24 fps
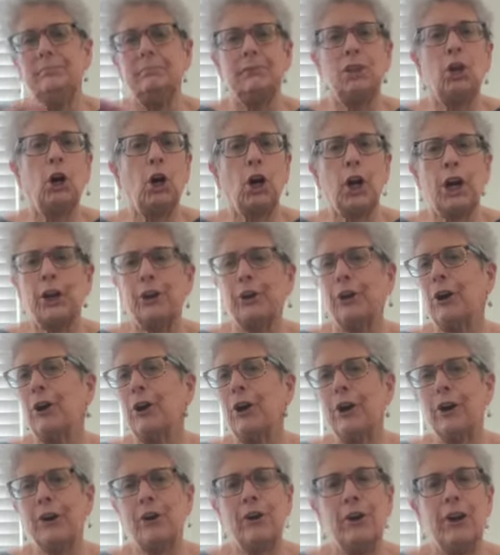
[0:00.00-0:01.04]

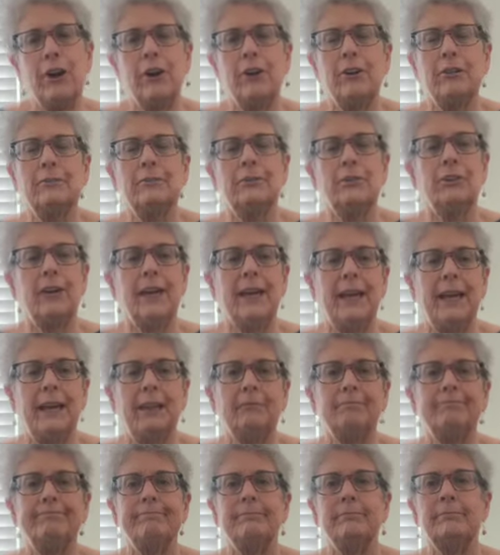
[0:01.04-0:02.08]
garter. Okay.
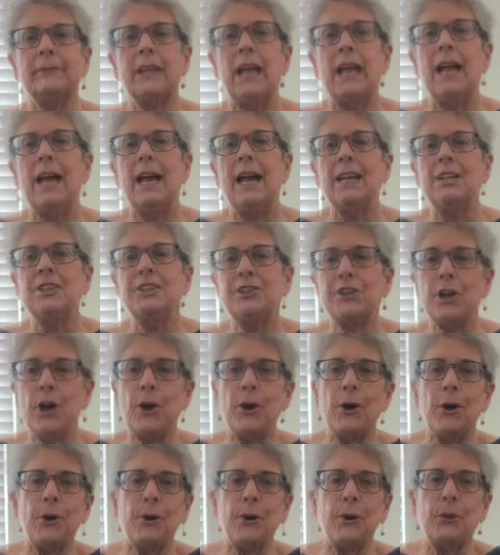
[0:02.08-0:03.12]

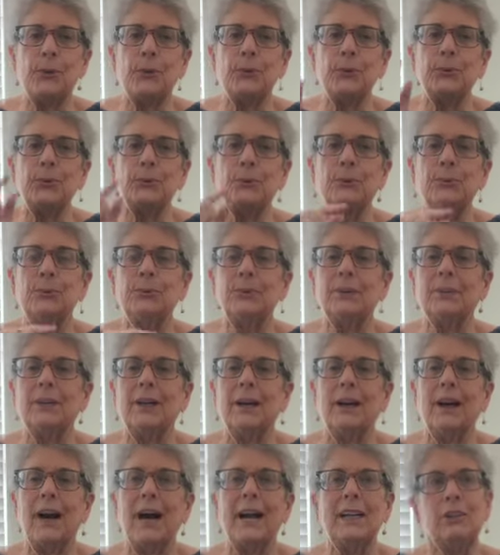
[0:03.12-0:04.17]
So
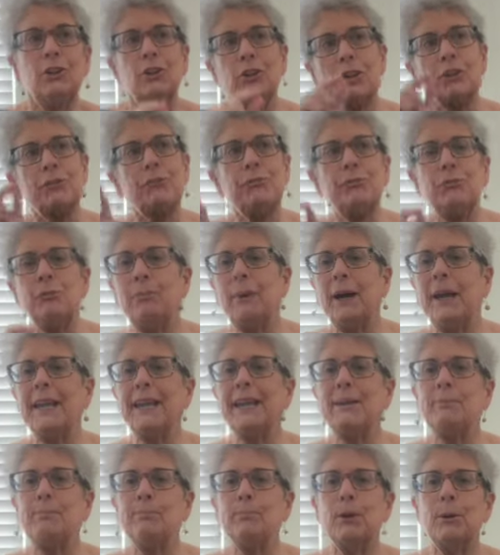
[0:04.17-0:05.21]
I looked through my
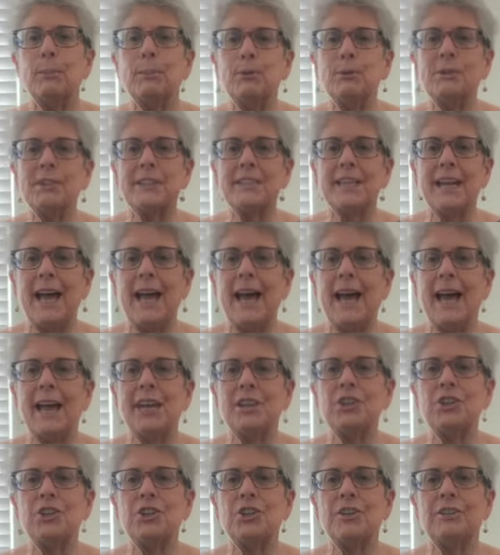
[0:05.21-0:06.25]
purple
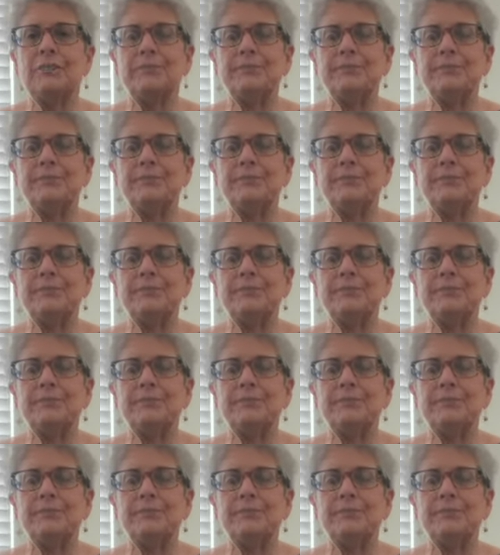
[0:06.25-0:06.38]
stash